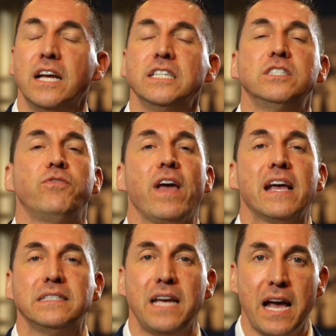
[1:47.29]
It's
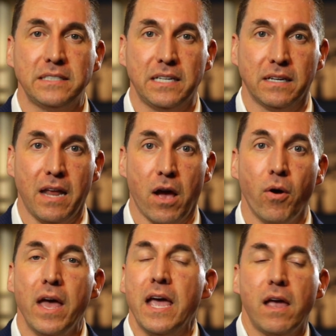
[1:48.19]
fantastic
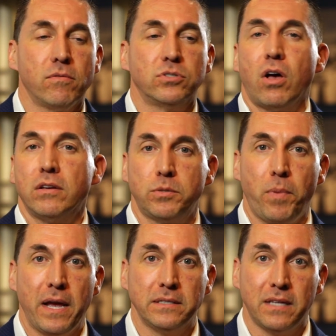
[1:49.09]
now. And it was all
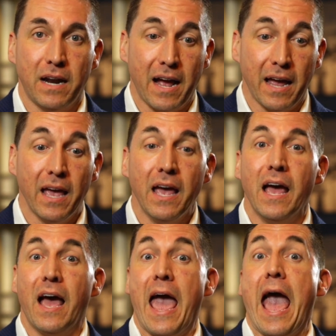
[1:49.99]
space that I
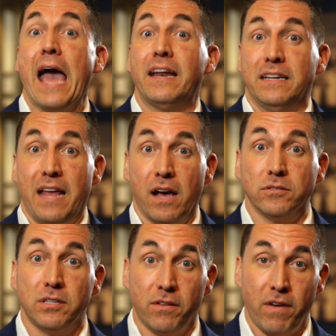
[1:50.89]
added
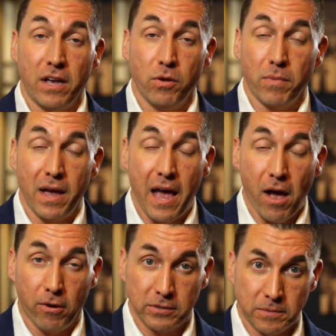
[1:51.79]
now to the value of my
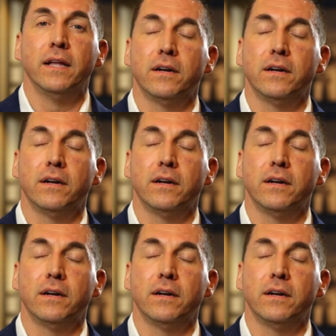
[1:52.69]
house.